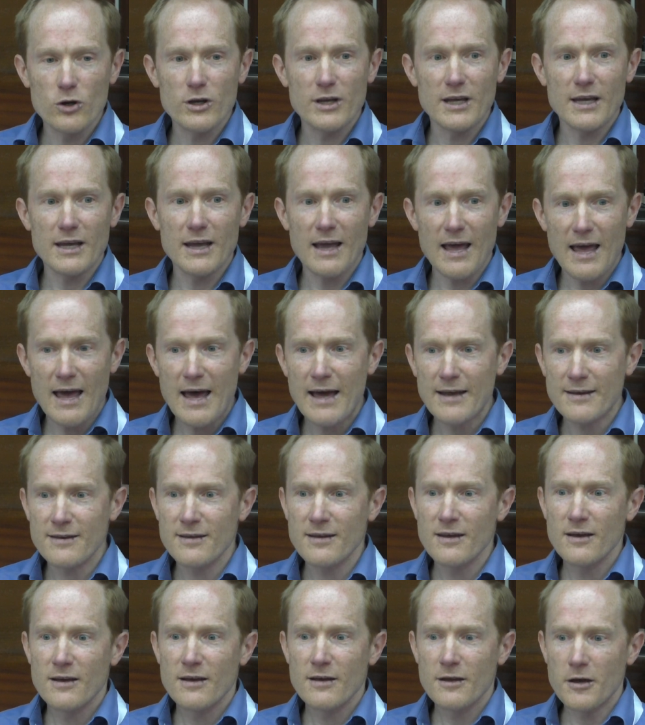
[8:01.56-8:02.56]
looking at
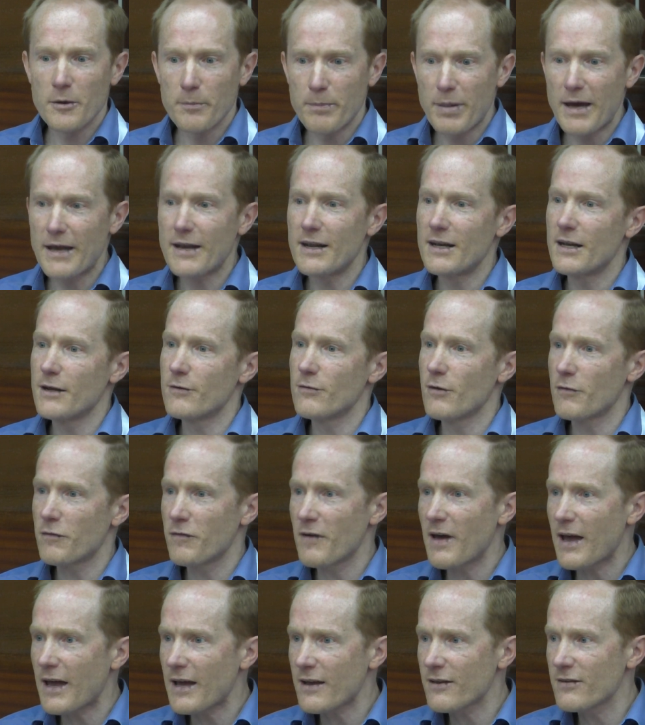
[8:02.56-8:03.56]
competitive
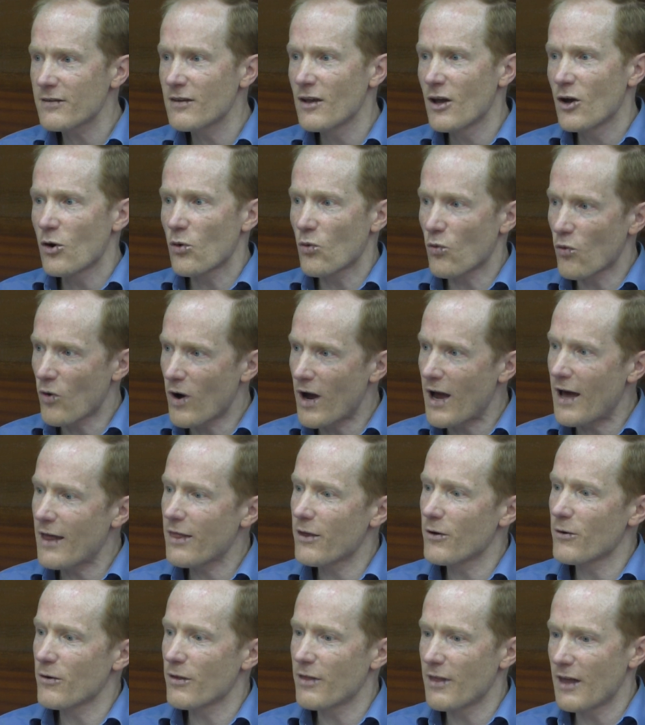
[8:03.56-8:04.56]
effects
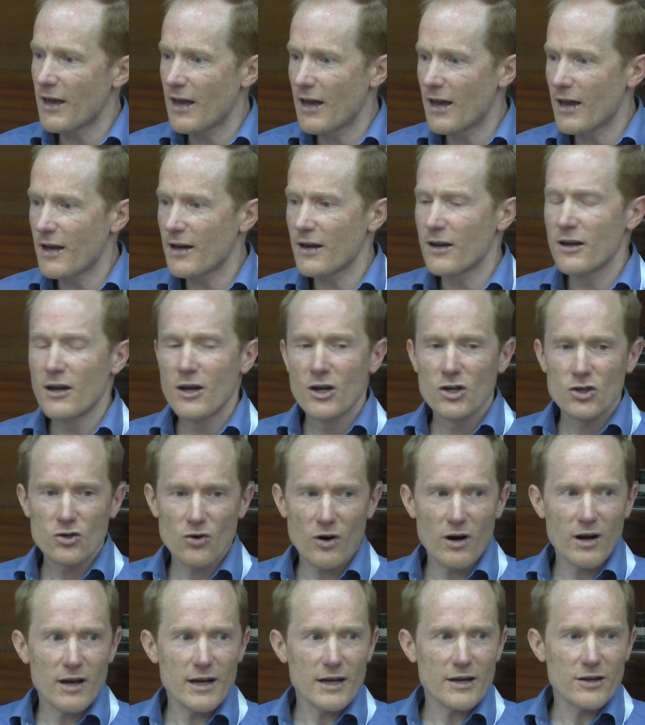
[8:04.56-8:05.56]
rather than
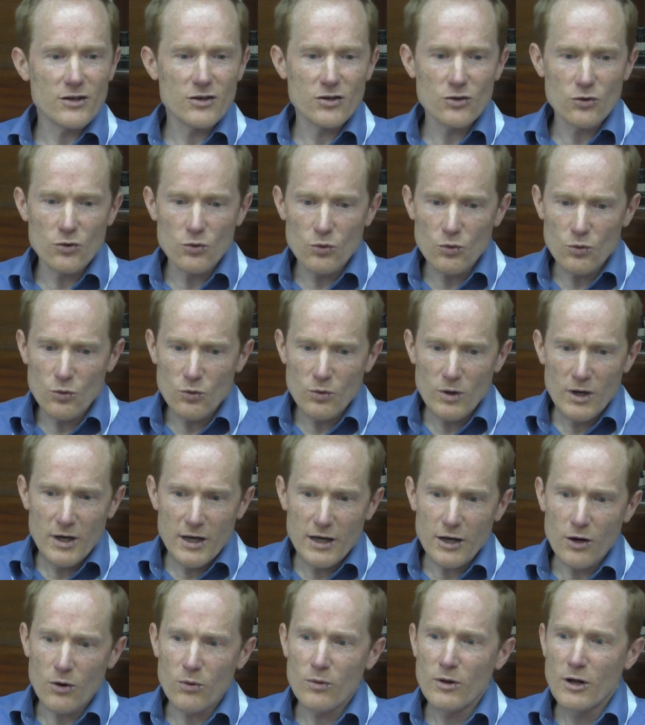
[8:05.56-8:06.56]
trying to
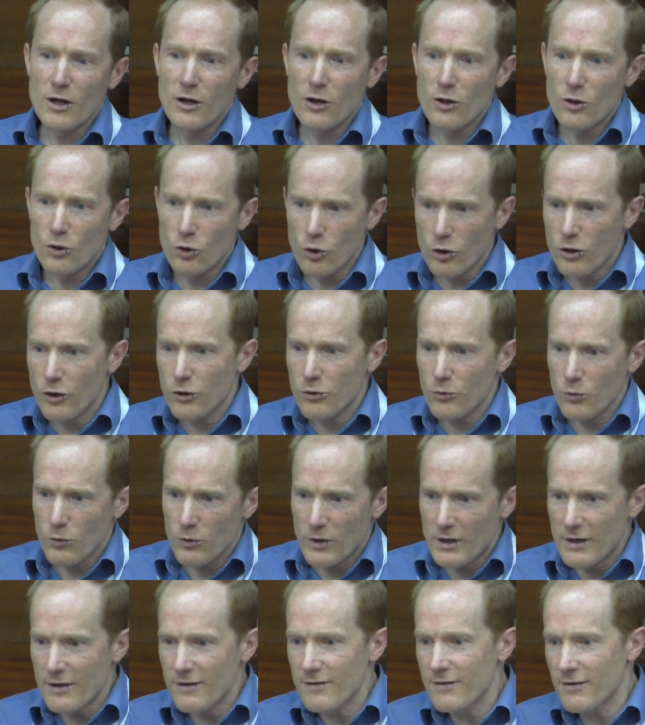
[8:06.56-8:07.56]
look through
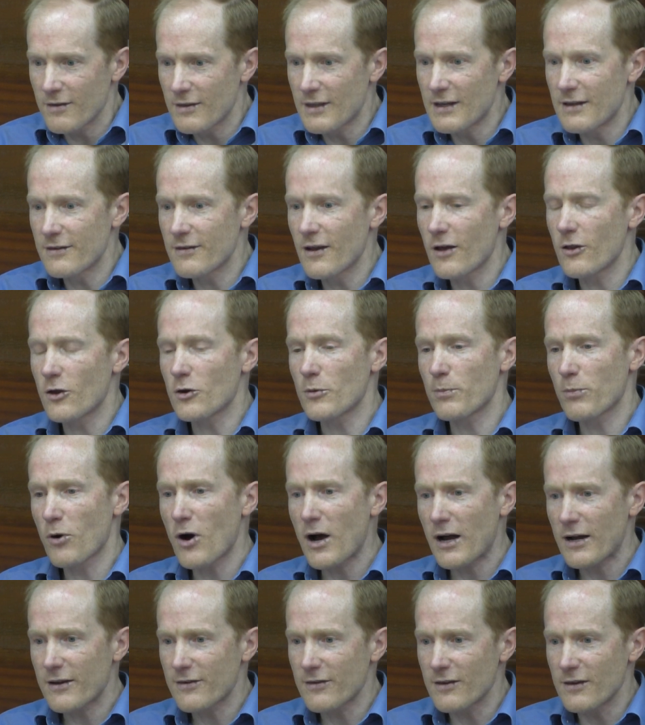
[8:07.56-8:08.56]
these other
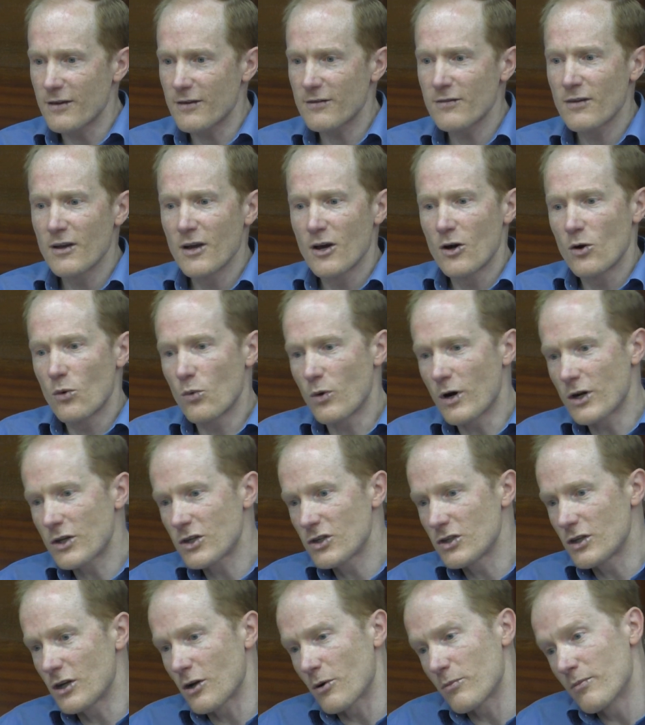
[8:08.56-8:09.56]
proxies,
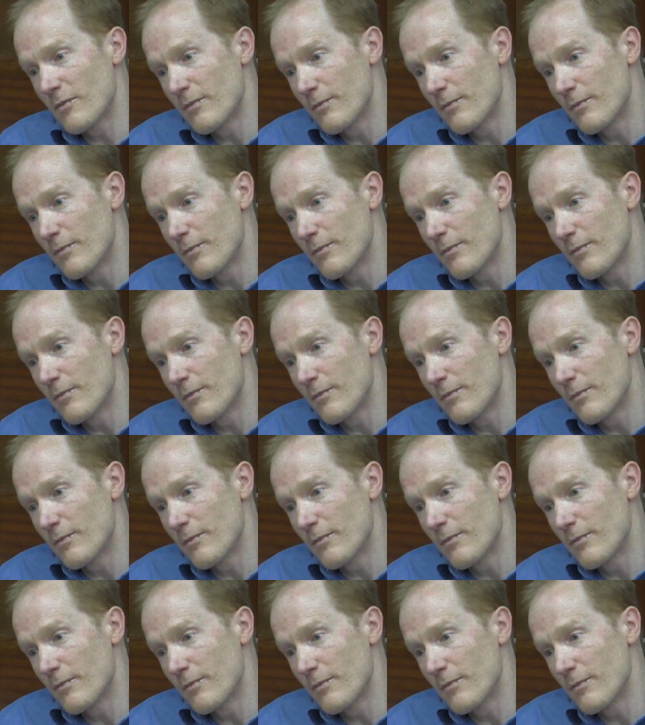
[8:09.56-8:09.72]
which